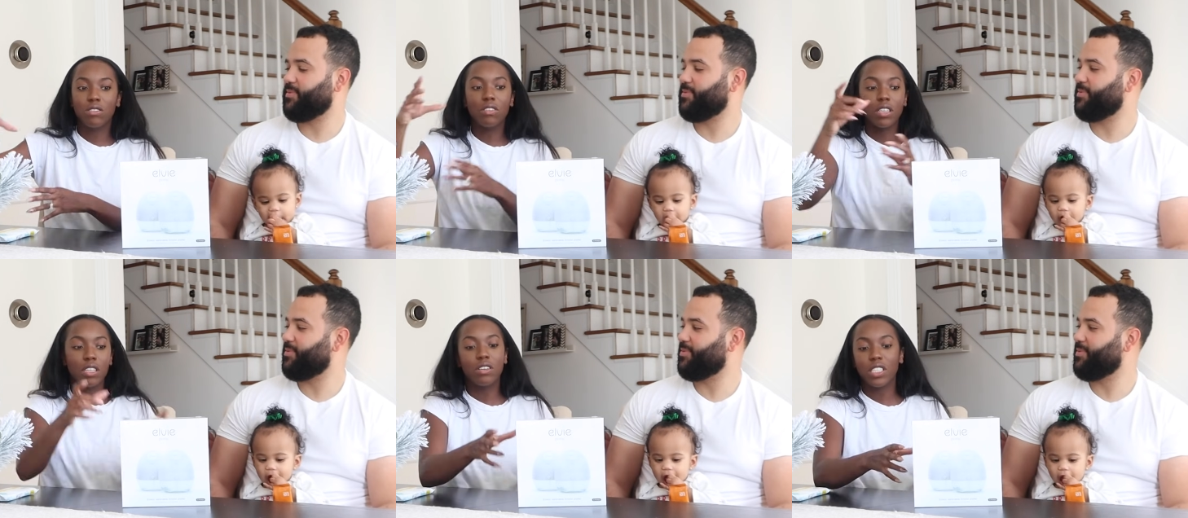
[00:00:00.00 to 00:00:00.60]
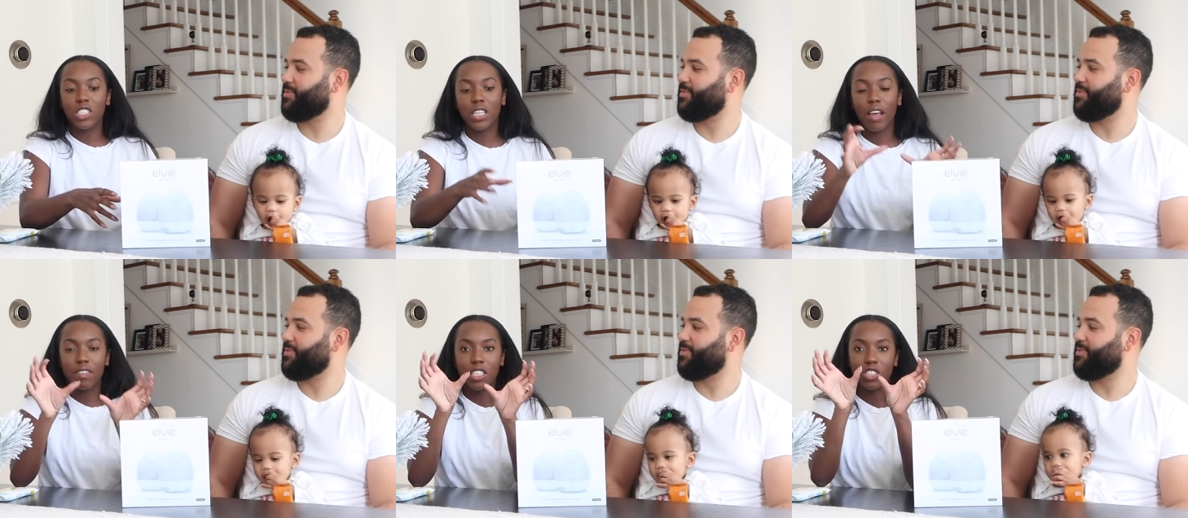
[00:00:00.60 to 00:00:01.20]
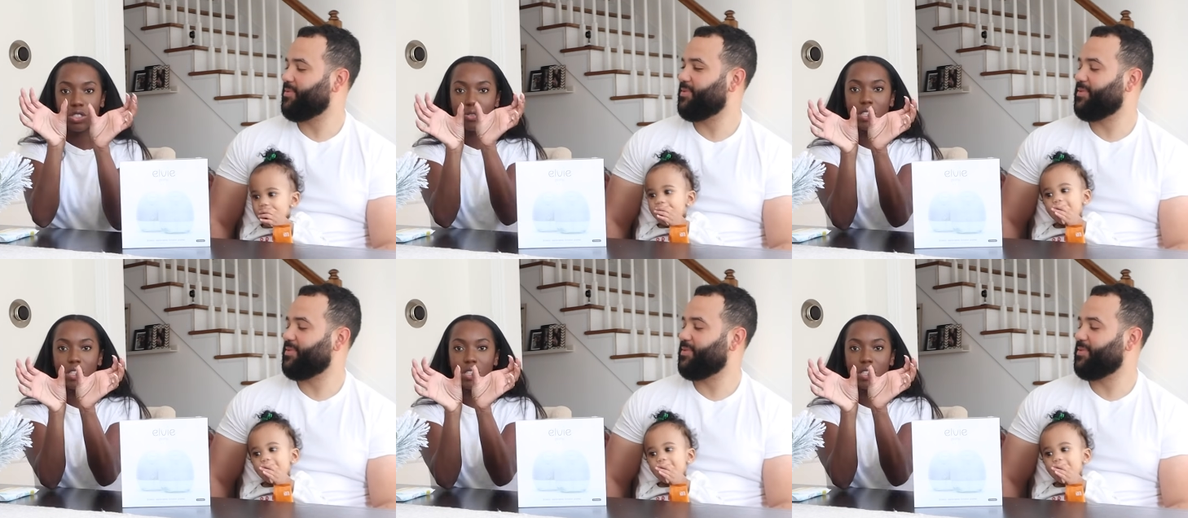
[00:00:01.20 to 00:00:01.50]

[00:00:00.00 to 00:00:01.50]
Speaker 1: you. You can literally just have these two